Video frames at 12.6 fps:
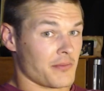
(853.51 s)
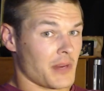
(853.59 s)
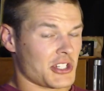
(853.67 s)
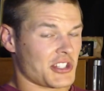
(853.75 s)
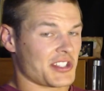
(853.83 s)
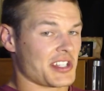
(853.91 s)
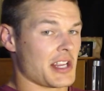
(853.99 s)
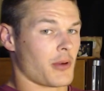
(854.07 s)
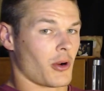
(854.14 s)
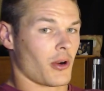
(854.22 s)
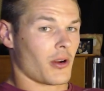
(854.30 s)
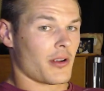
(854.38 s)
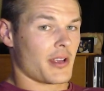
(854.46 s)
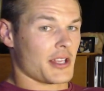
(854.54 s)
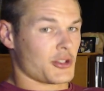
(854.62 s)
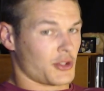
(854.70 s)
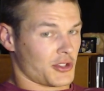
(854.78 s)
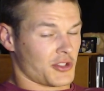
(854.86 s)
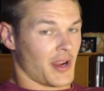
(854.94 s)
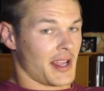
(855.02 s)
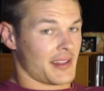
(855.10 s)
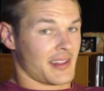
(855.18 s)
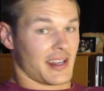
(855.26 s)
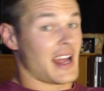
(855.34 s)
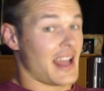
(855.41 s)
much steeper interest
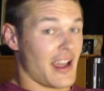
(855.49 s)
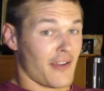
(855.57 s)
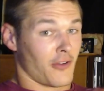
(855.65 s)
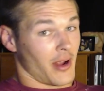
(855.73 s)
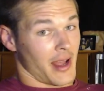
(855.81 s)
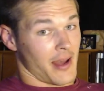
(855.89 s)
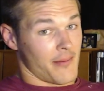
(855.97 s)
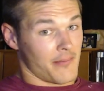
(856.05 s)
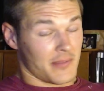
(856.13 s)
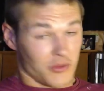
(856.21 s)
rate than I ever am.